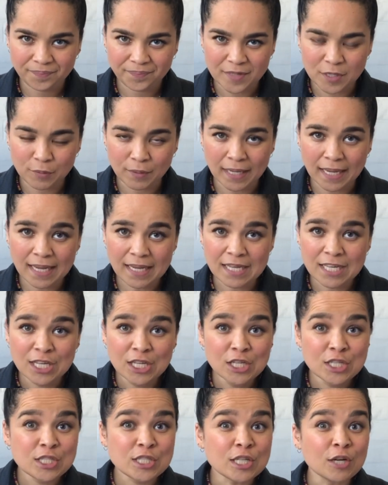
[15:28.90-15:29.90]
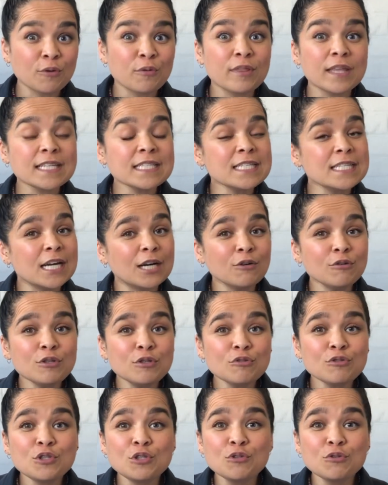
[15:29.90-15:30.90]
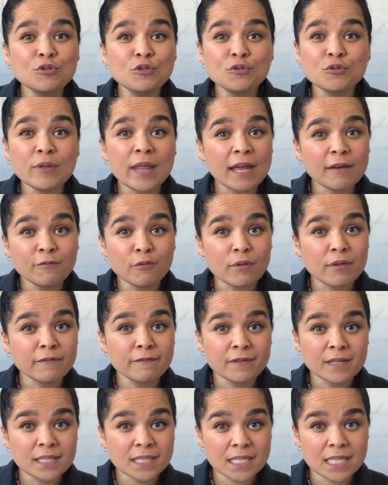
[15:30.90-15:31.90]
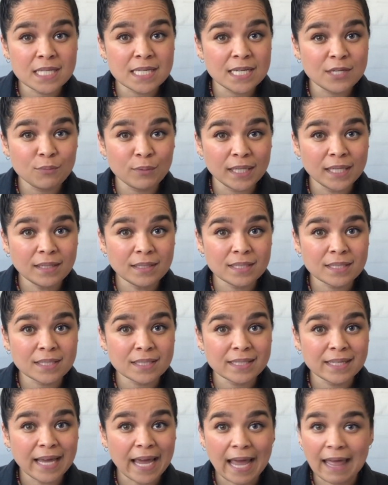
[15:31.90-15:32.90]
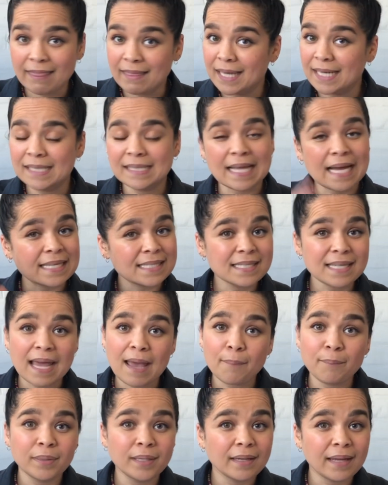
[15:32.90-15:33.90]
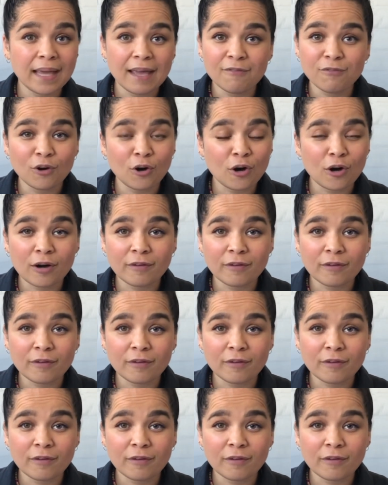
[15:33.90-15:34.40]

Okay, so there's no use you do that for the first 3 weeks and then it doesn't happen ever